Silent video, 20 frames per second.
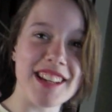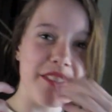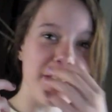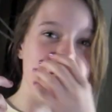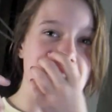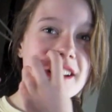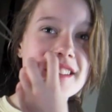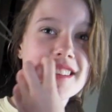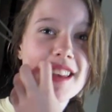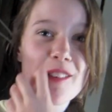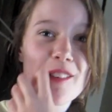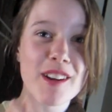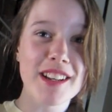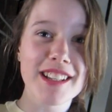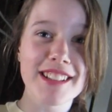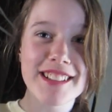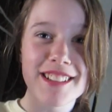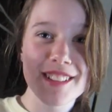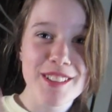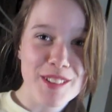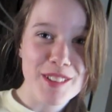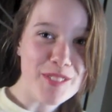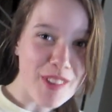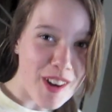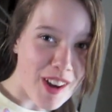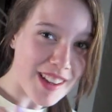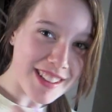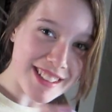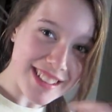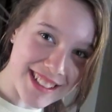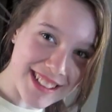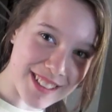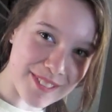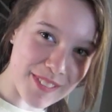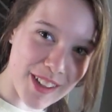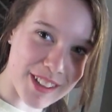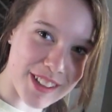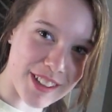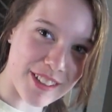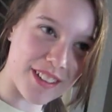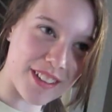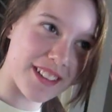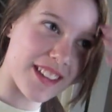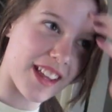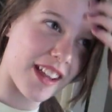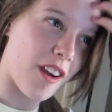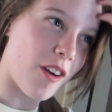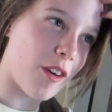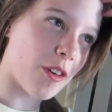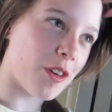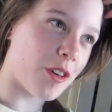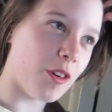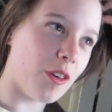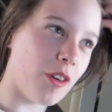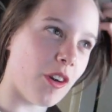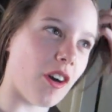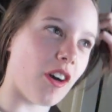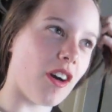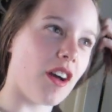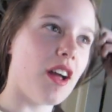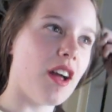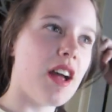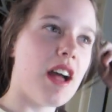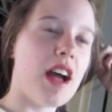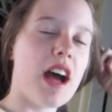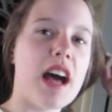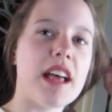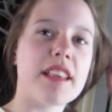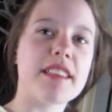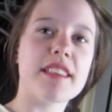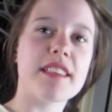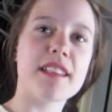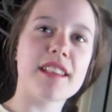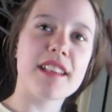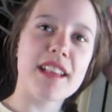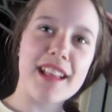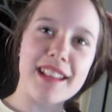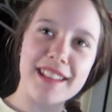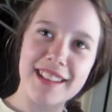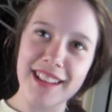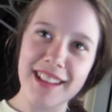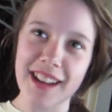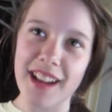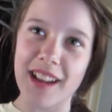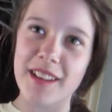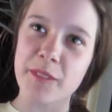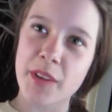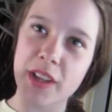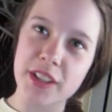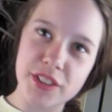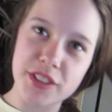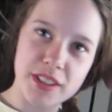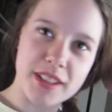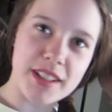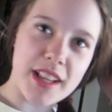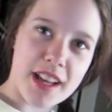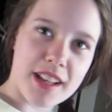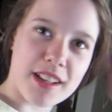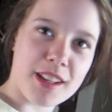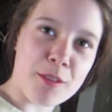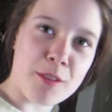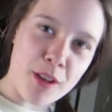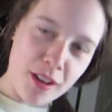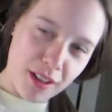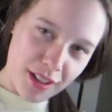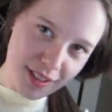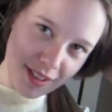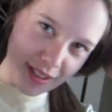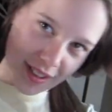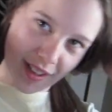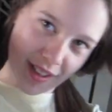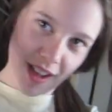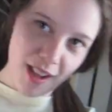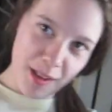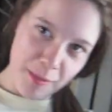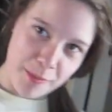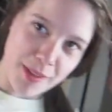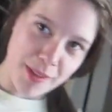you because I wanted to do a project about you, and he's like, oh, cool. As, and then I mentioned that you wanted Why are